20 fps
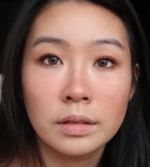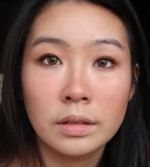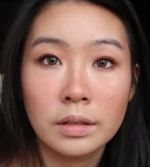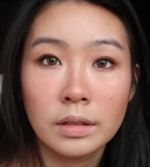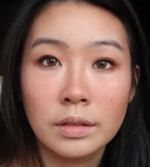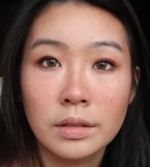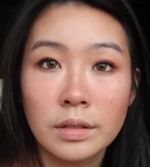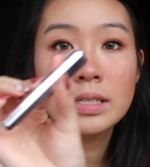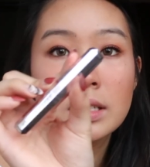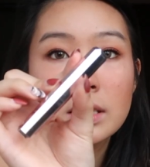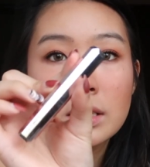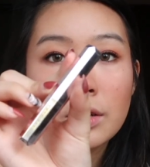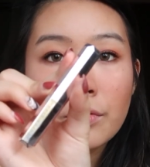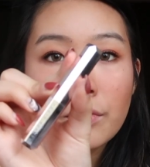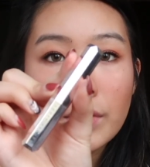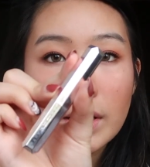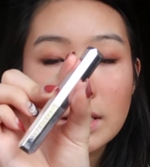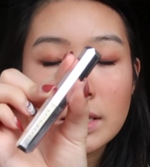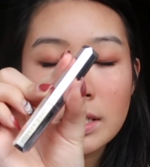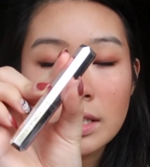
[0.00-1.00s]
This is the
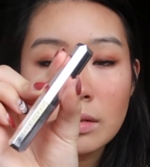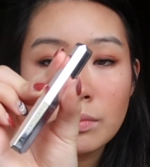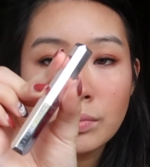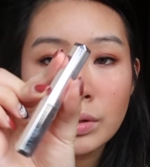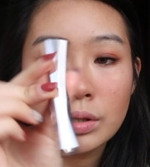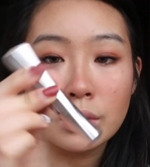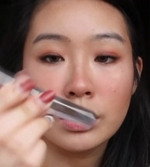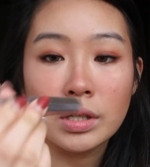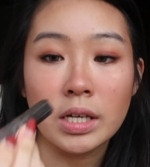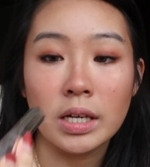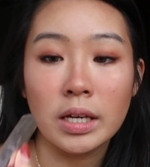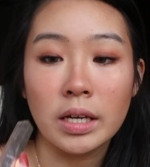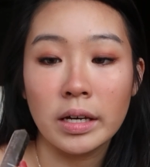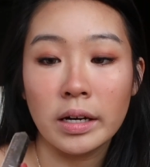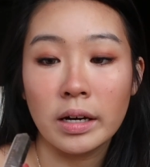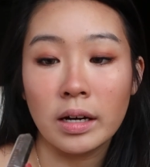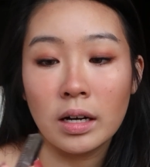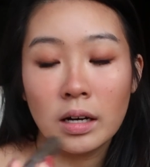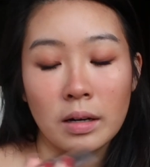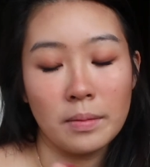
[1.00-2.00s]
Fenty
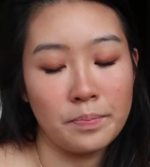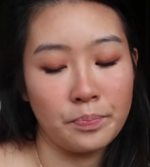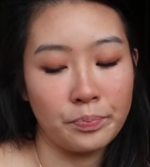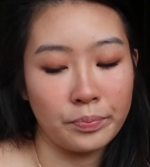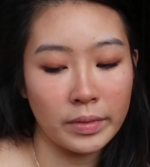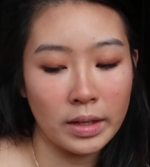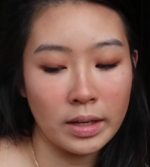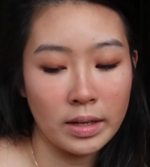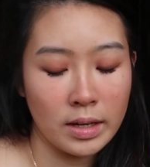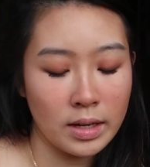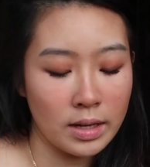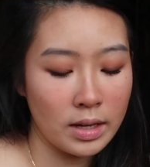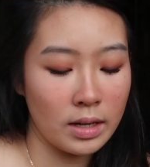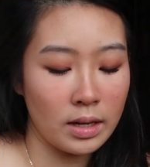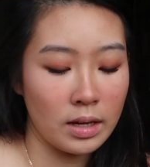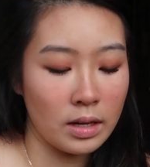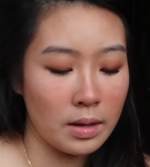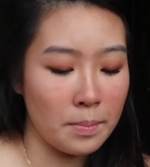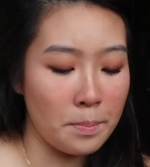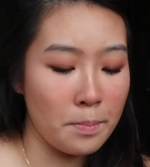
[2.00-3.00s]
Beauty
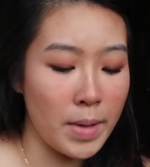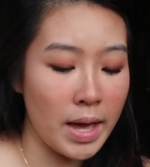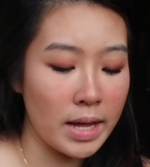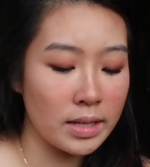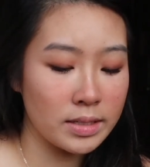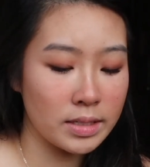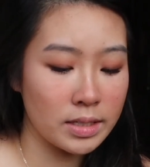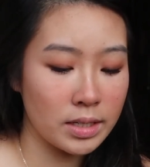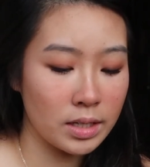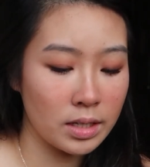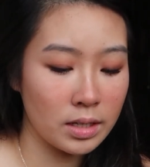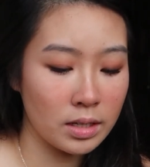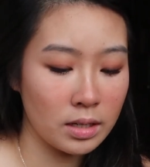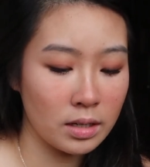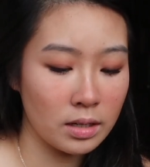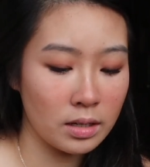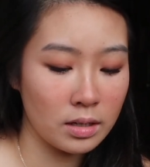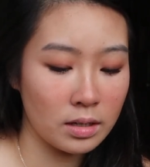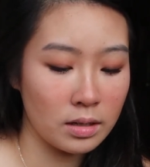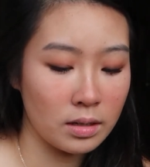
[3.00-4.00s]

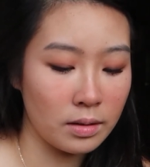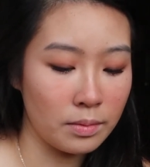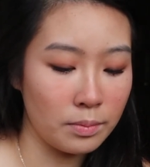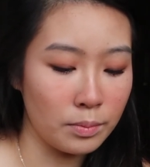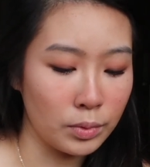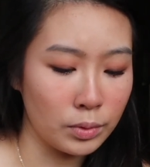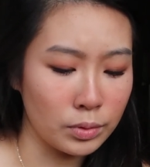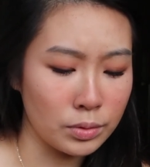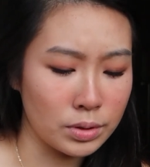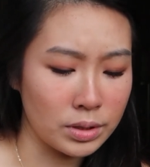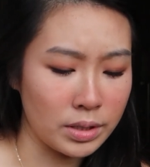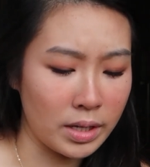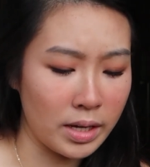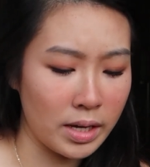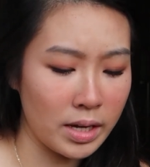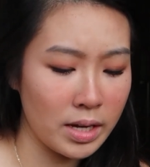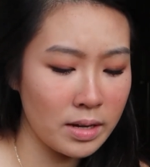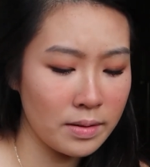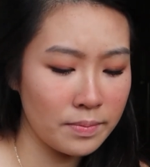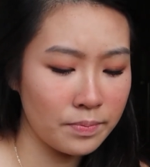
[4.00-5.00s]

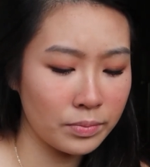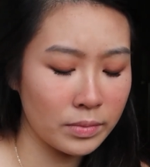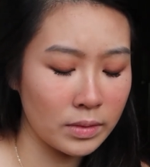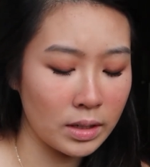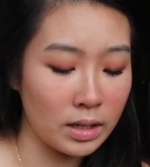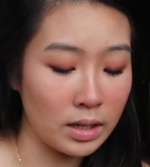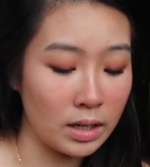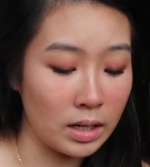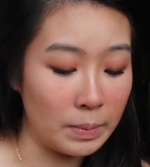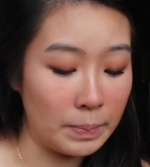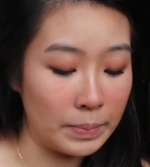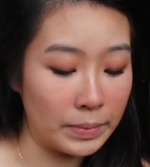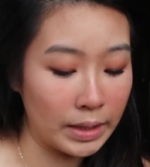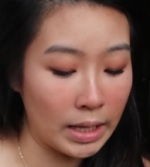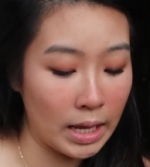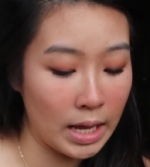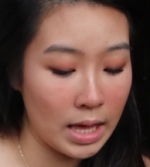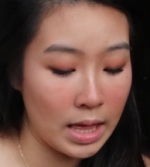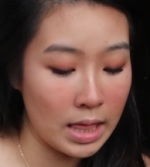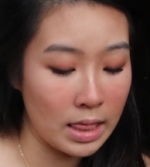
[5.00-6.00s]
Mattemoiselle
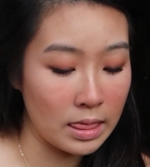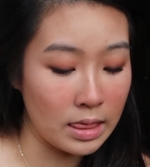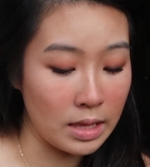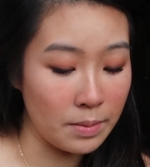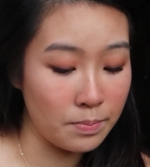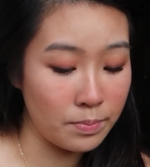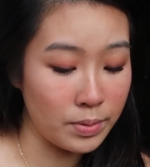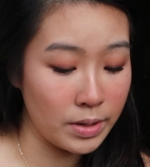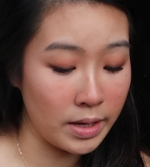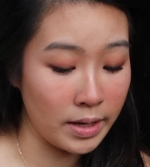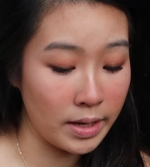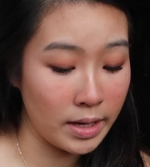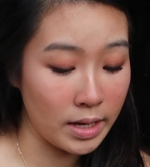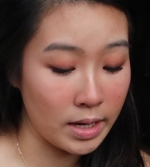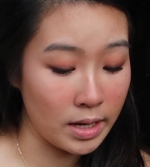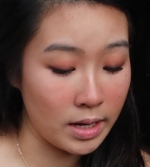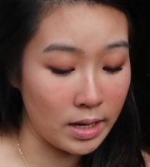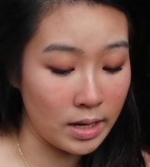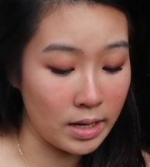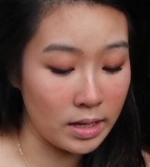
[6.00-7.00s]
Lippy
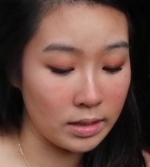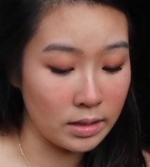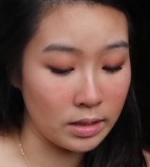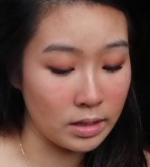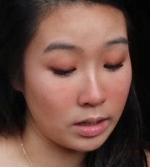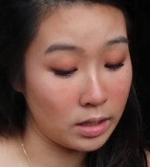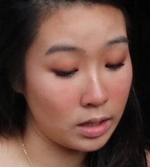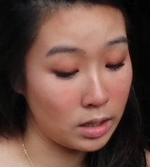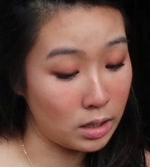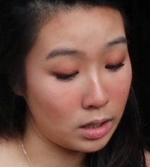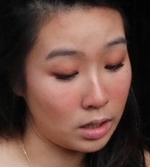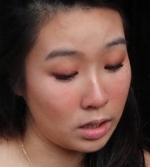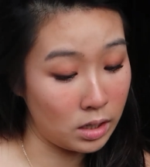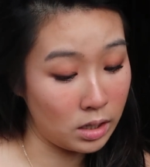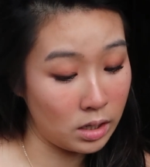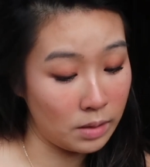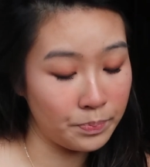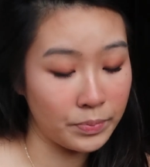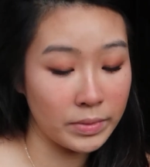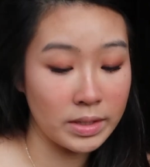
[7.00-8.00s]
in
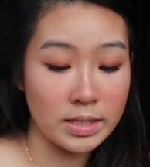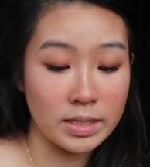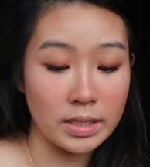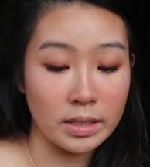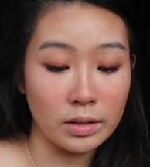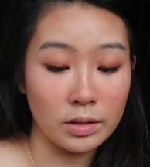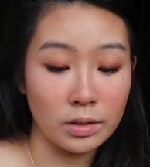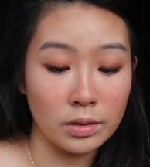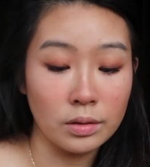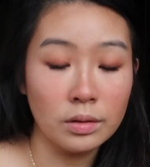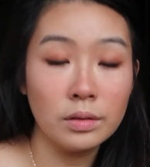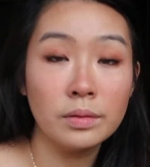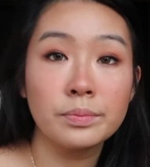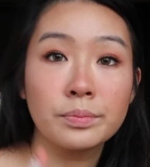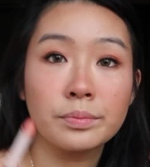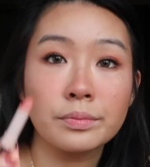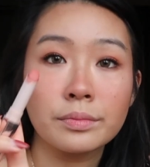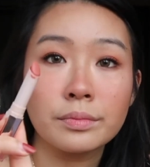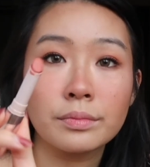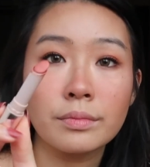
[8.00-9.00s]
single.
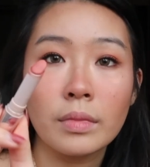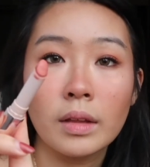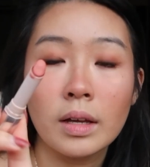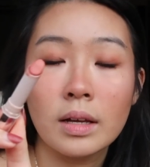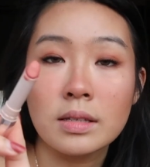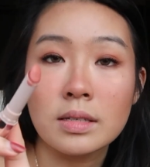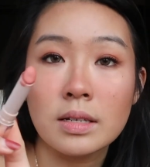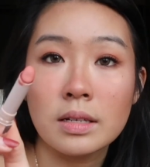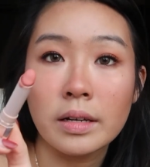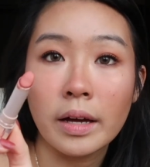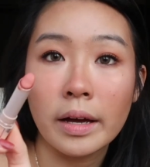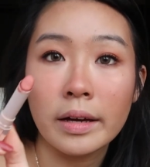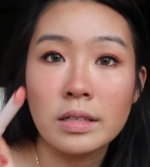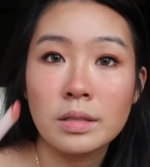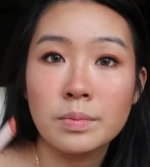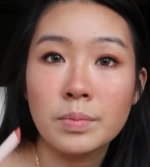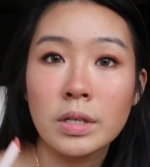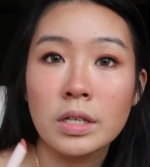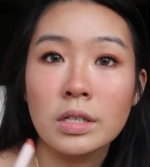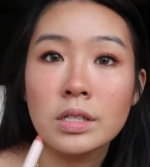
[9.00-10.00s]
It's a
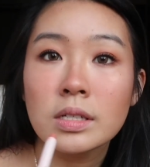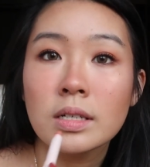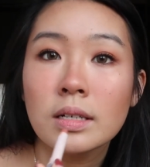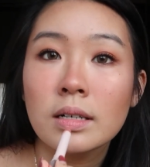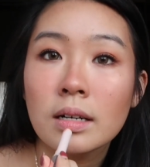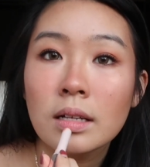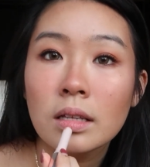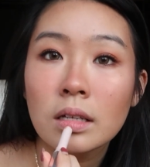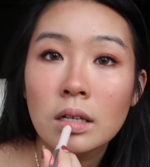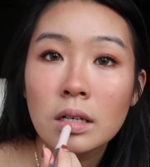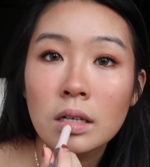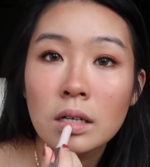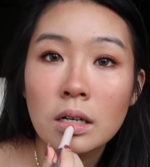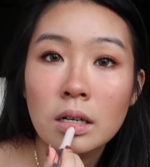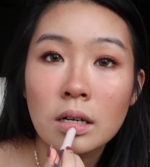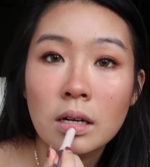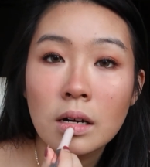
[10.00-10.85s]
nice peachy color.